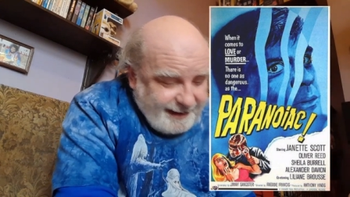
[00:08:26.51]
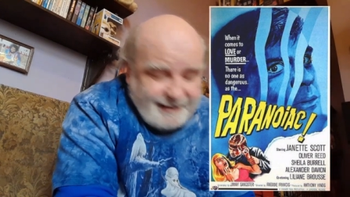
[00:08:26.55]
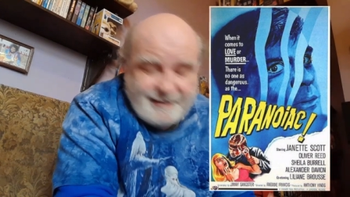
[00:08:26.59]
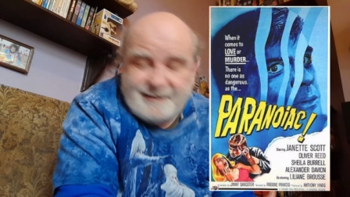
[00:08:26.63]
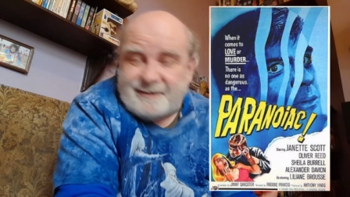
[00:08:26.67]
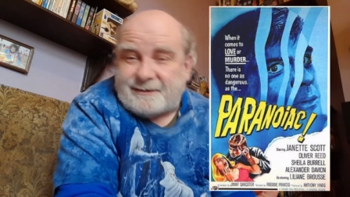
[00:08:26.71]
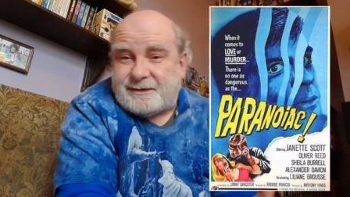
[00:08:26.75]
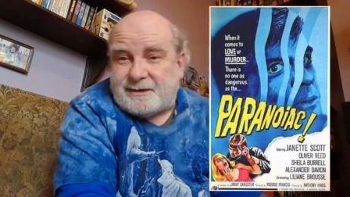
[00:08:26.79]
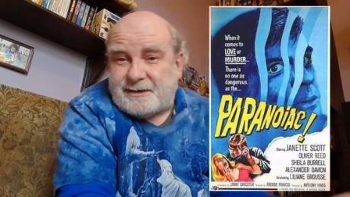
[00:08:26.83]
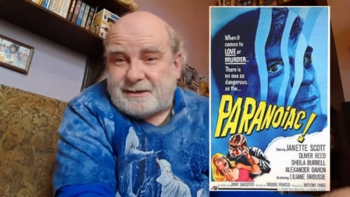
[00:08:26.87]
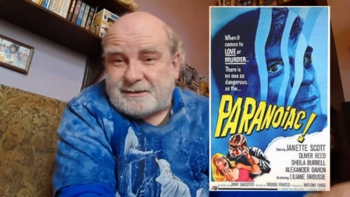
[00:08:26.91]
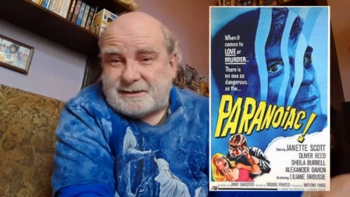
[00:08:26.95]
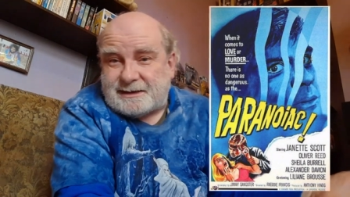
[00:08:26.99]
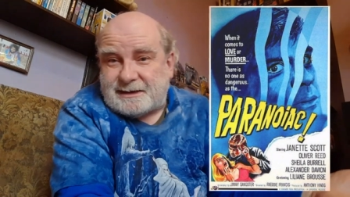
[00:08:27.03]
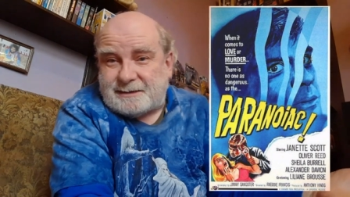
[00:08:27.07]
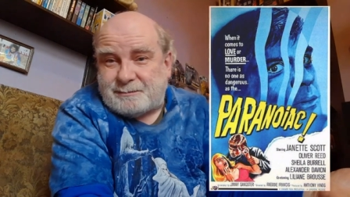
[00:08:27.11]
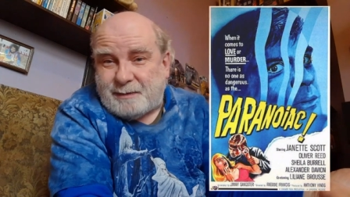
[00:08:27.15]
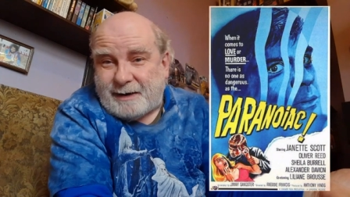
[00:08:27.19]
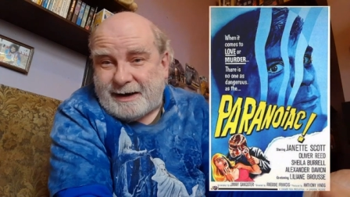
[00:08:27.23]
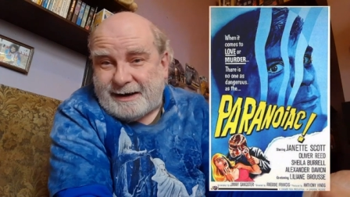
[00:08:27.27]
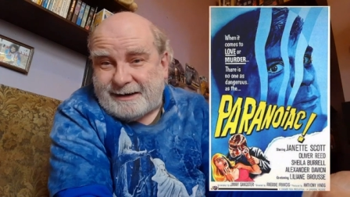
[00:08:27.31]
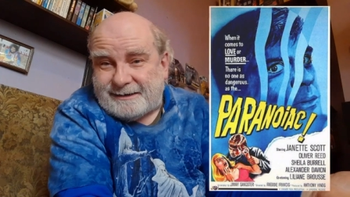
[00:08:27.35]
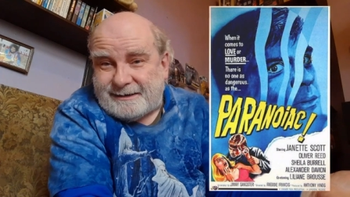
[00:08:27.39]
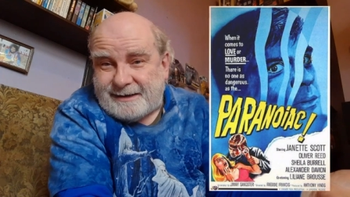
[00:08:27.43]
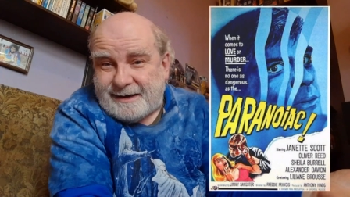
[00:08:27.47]
And of course, it's
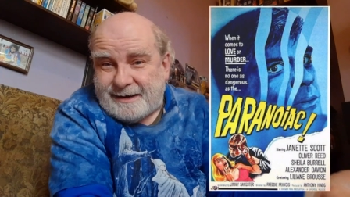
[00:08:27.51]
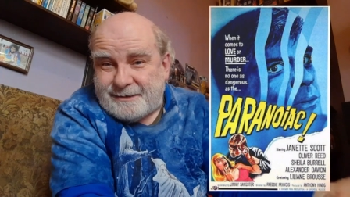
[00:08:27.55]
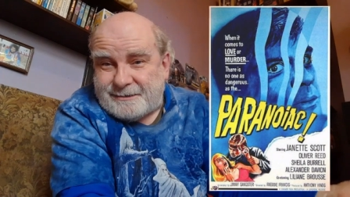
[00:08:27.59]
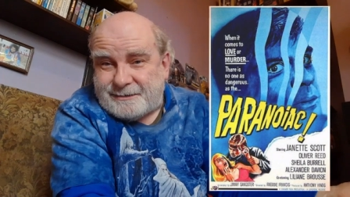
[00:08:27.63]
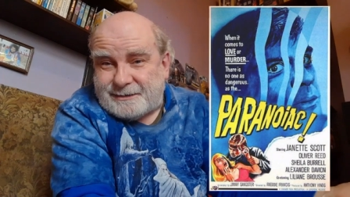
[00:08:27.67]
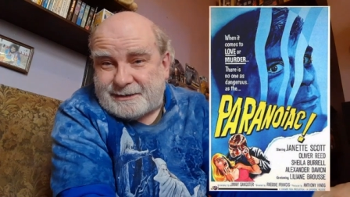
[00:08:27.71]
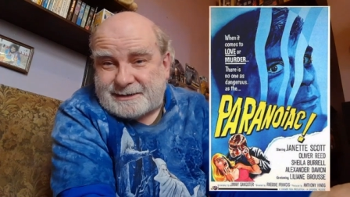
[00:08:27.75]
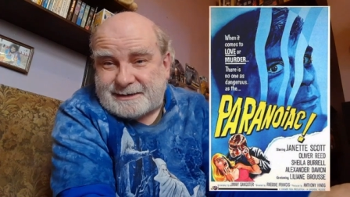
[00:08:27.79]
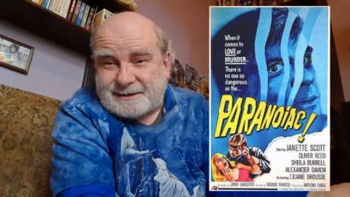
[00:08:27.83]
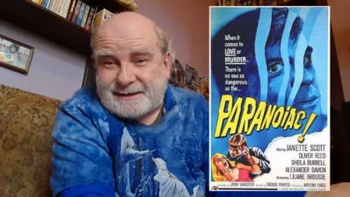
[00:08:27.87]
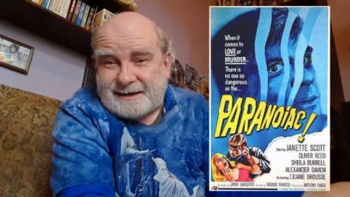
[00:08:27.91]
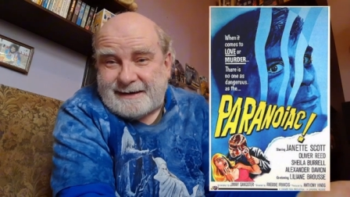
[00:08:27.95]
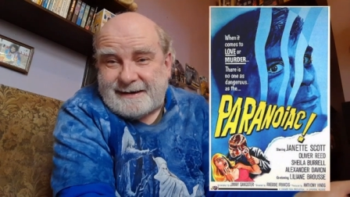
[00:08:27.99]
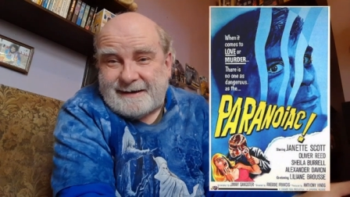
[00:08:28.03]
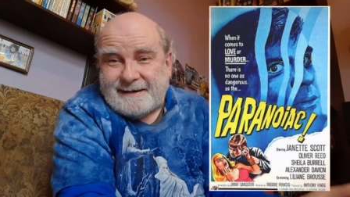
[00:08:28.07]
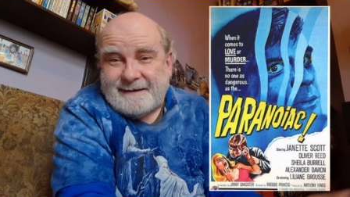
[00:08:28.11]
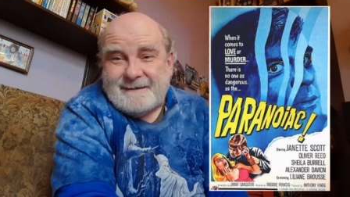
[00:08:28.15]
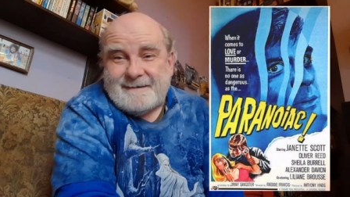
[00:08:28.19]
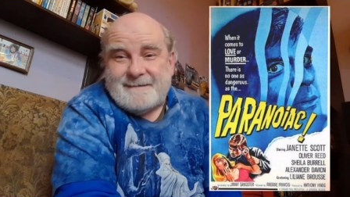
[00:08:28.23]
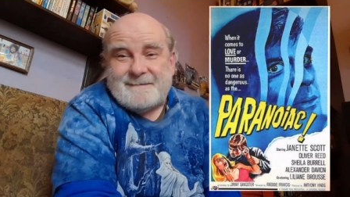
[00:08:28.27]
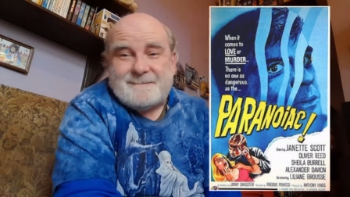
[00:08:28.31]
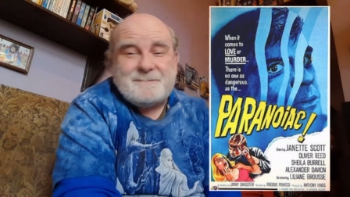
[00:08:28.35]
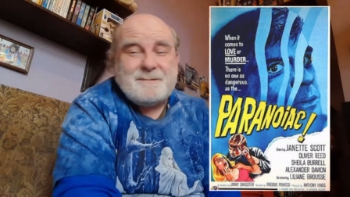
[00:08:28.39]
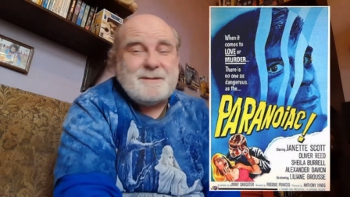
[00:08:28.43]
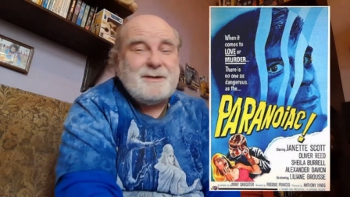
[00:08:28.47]
by Losey,
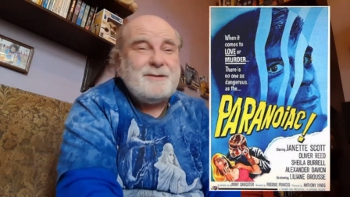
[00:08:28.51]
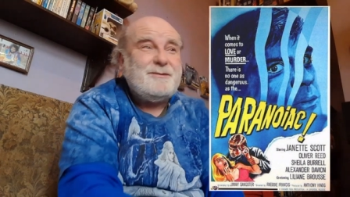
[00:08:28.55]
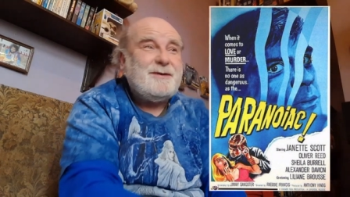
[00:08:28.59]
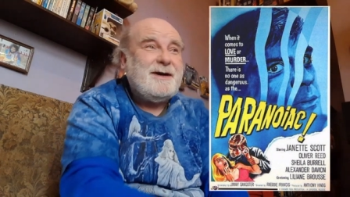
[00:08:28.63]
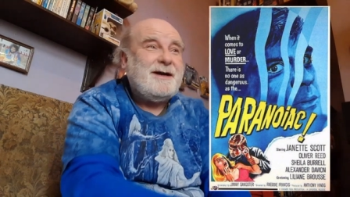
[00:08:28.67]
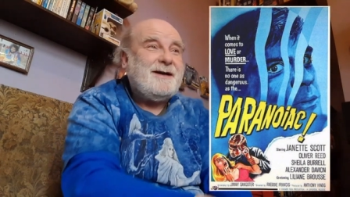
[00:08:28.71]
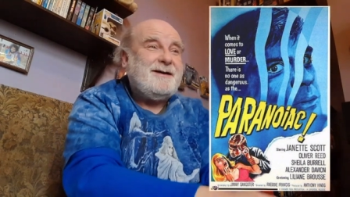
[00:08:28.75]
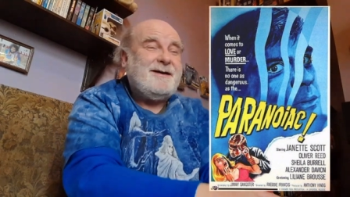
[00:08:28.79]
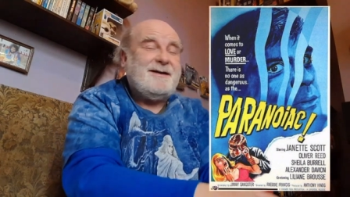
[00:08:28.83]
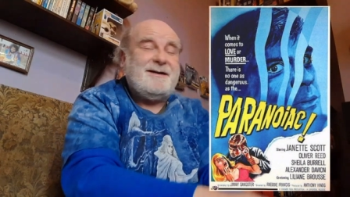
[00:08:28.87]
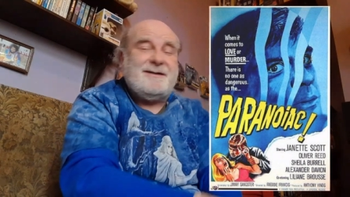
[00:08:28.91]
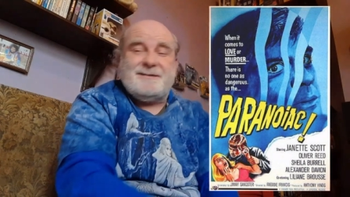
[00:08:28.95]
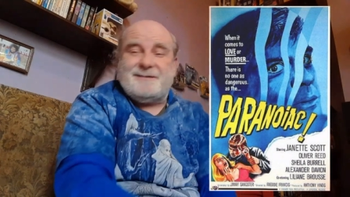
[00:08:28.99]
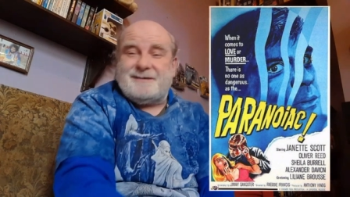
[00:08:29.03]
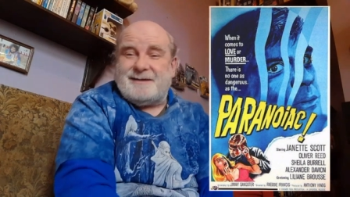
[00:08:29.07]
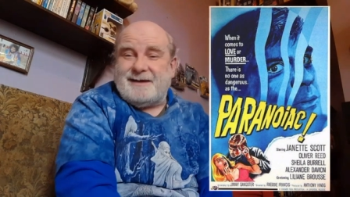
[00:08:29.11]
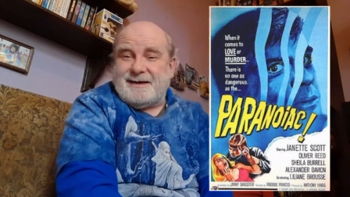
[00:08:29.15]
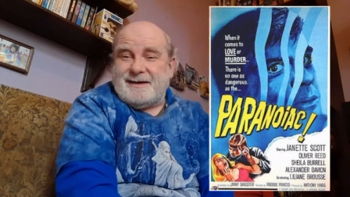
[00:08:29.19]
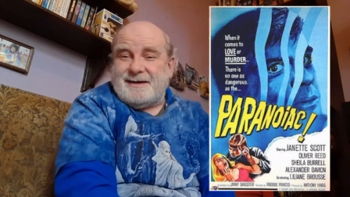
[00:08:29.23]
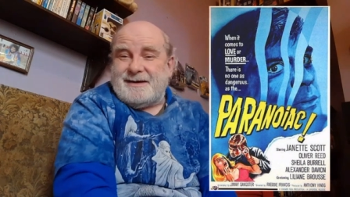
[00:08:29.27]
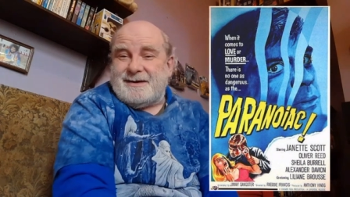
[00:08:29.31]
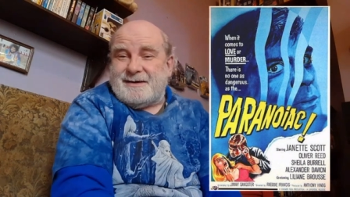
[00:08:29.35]
who went on,